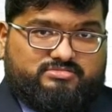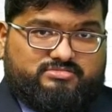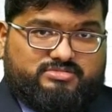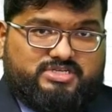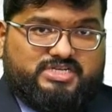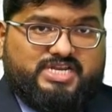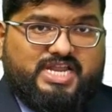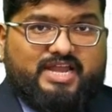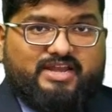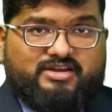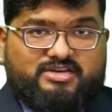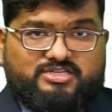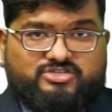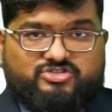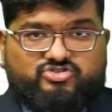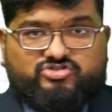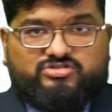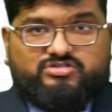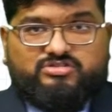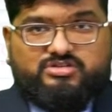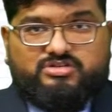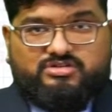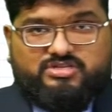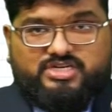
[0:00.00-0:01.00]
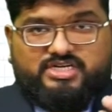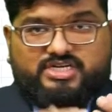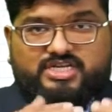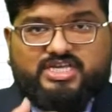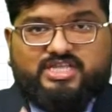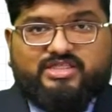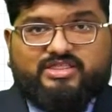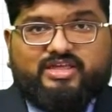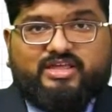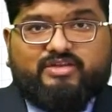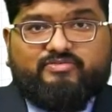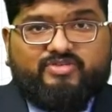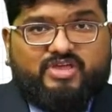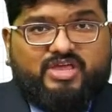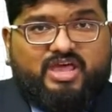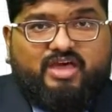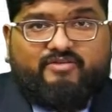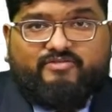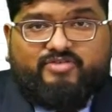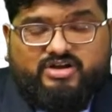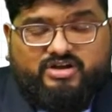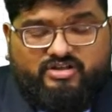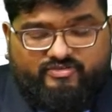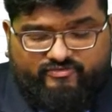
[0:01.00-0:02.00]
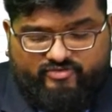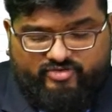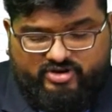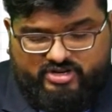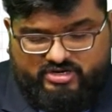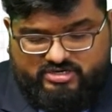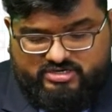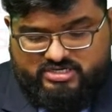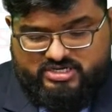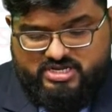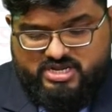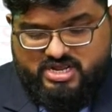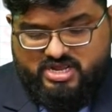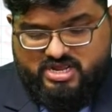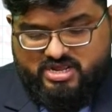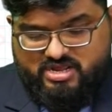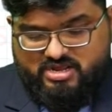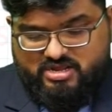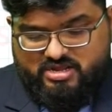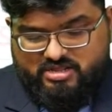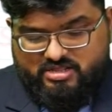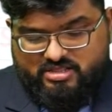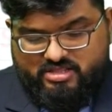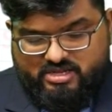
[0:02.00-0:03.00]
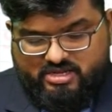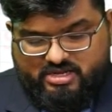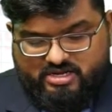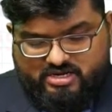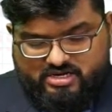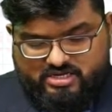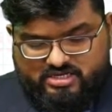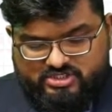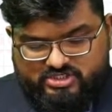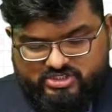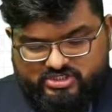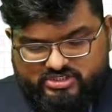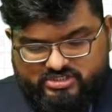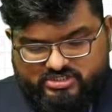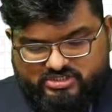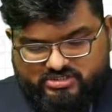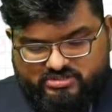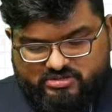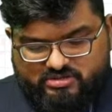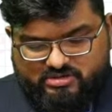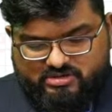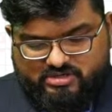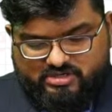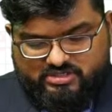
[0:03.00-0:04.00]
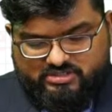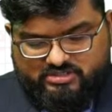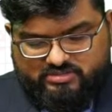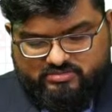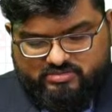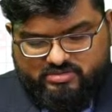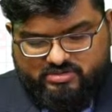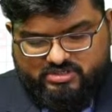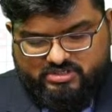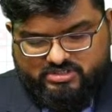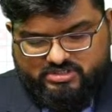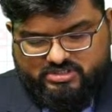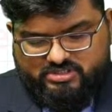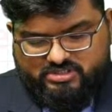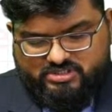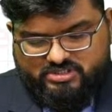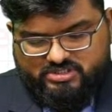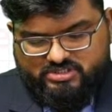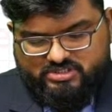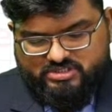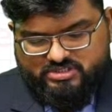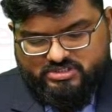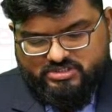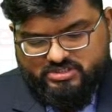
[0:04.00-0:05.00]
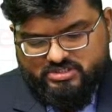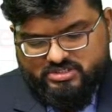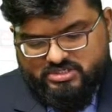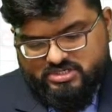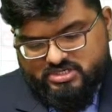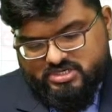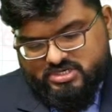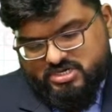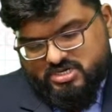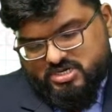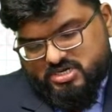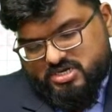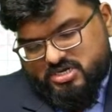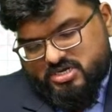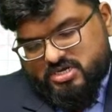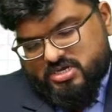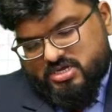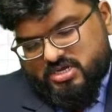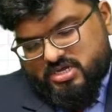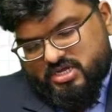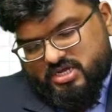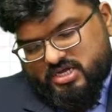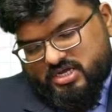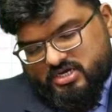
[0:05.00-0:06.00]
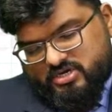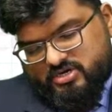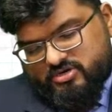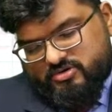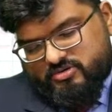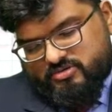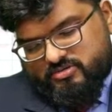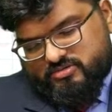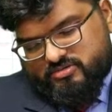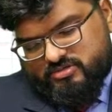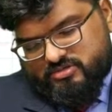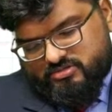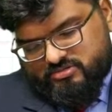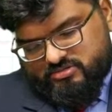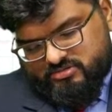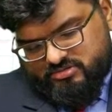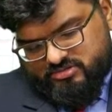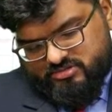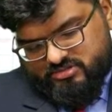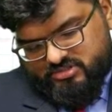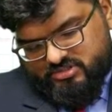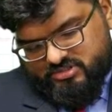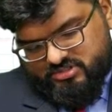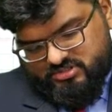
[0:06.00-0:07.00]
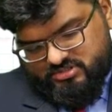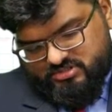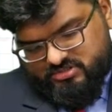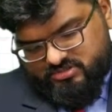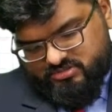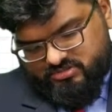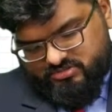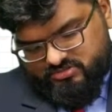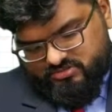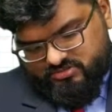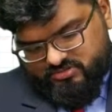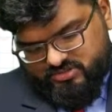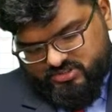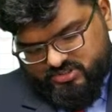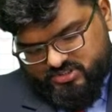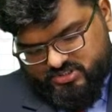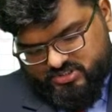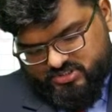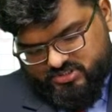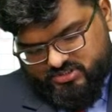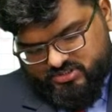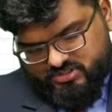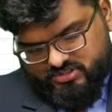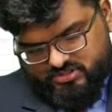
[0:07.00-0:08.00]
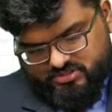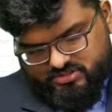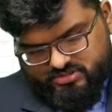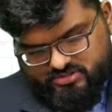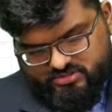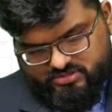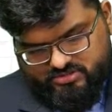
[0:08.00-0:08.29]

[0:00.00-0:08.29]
the dentition, the teeth that we have are different, the condition is called as what? Heterodont, right?